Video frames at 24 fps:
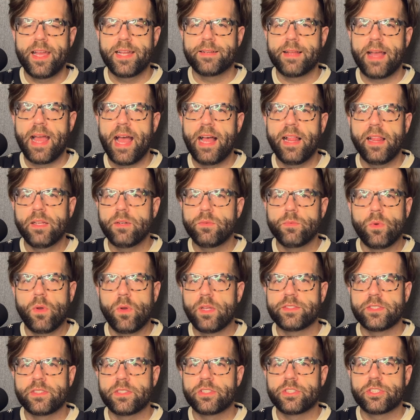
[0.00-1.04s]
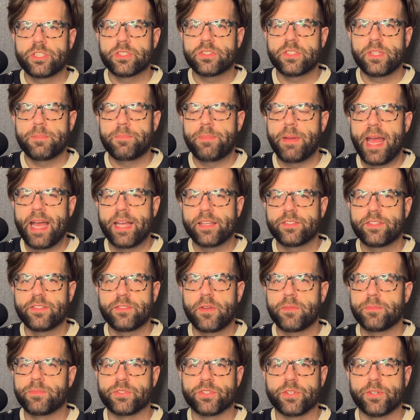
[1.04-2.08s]
Helen wasn't just a passive
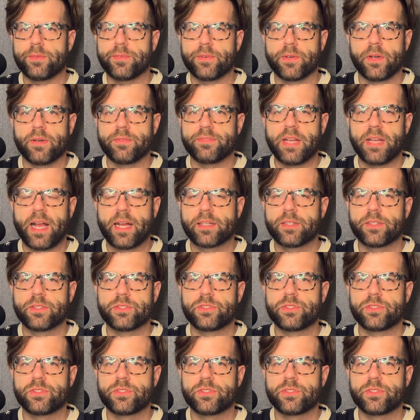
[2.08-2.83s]
observer of Dr.